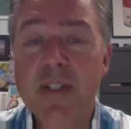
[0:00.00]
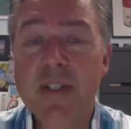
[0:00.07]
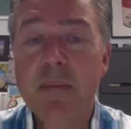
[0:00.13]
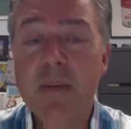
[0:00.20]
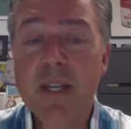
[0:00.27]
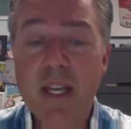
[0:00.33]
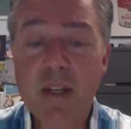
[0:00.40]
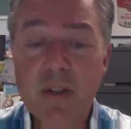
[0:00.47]
I
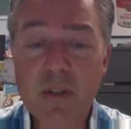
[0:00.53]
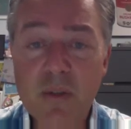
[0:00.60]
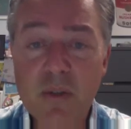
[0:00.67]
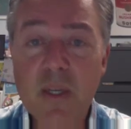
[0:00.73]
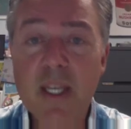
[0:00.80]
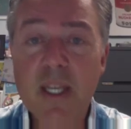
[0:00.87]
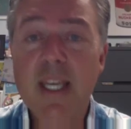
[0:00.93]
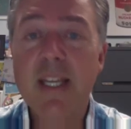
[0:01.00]
began
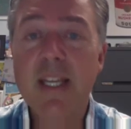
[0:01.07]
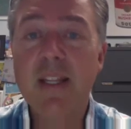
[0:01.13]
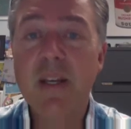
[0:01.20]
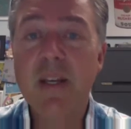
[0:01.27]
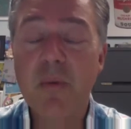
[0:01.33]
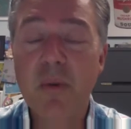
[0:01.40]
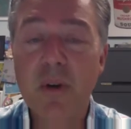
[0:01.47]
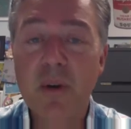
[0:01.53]
doing
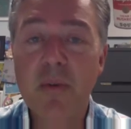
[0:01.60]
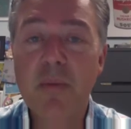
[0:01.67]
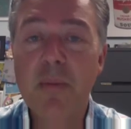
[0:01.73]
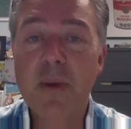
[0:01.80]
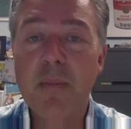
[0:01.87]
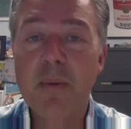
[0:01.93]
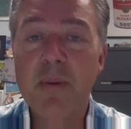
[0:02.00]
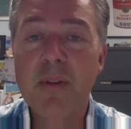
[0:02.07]
healing work with
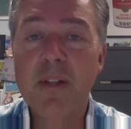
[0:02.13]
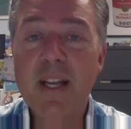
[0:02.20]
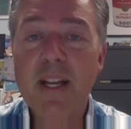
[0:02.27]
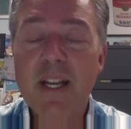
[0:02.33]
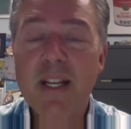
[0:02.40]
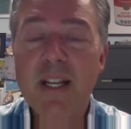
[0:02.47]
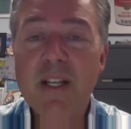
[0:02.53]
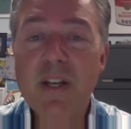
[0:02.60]
people
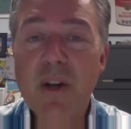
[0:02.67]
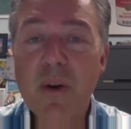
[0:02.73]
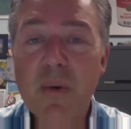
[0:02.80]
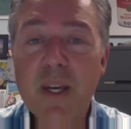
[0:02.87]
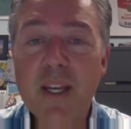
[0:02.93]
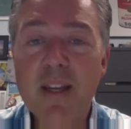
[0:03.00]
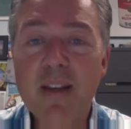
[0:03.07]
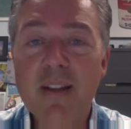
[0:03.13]

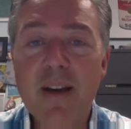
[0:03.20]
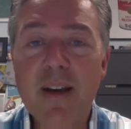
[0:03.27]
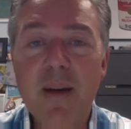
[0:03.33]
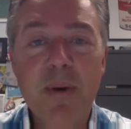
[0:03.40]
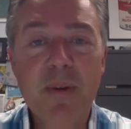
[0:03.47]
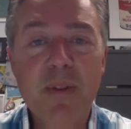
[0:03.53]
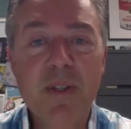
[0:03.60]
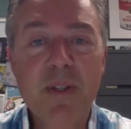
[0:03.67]
knowing
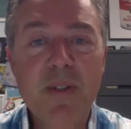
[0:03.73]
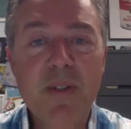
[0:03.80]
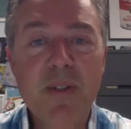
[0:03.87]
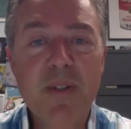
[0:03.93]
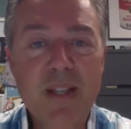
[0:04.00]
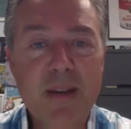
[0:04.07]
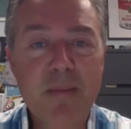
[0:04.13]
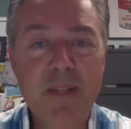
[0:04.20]
about this
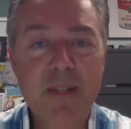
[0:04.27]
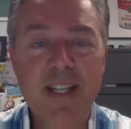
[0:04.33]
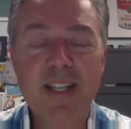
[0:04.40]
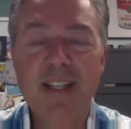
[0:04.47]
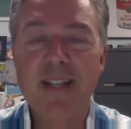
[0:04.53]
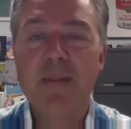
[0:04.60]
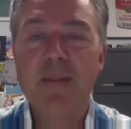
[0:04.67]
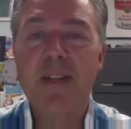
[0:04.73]
template, and I
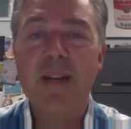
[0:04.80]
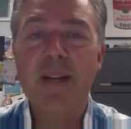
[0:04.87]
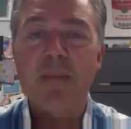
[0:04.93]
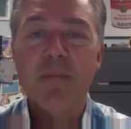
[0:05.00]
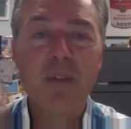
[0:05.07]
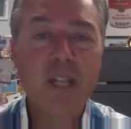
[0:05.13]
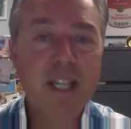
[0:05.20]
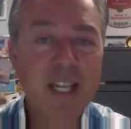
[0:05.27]
was kind of
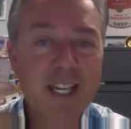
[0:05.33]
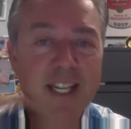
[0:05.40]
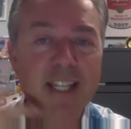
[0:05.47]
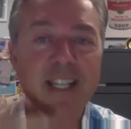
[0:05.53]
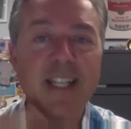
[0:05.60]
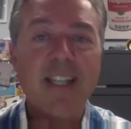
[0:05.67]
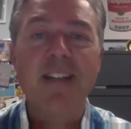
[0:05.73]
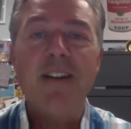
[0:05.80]
bringing it
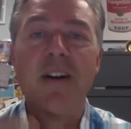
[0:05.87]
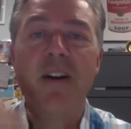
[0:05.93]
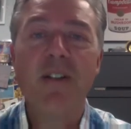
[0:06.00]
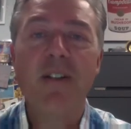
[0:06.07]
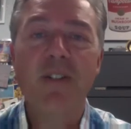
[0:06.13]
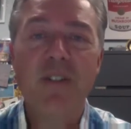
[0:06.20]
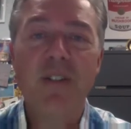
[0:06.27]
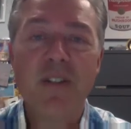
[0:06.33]
in
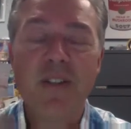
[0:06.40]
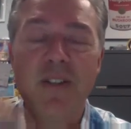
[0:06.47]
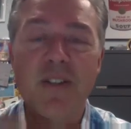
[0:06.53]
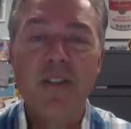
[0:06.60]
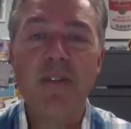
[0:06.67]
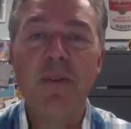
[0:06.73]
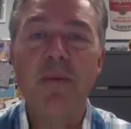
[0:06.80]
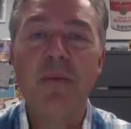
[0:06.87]
consciousness,
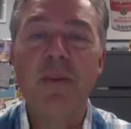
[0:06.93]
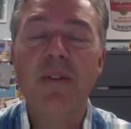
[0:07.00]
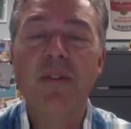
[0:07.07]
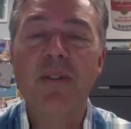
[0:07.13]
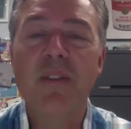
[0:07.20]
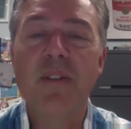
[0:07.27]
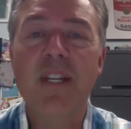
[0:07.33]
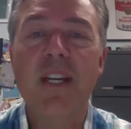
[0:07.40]
if you will,
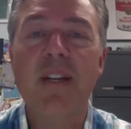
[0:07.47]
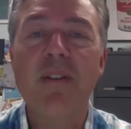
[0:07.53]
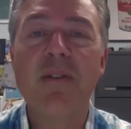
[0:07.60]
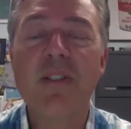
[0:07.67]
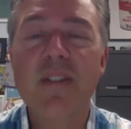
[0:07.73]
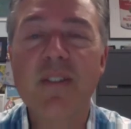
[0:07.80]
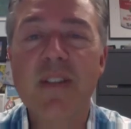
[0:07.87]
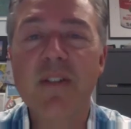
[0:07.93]
to the
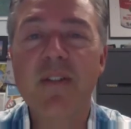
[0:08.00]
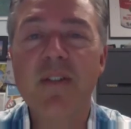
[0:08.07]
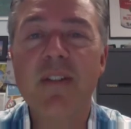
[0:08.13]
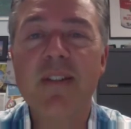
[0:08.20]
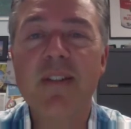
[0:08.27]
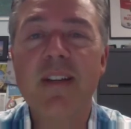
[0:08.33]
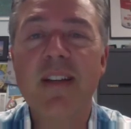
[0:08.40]
energy sessions.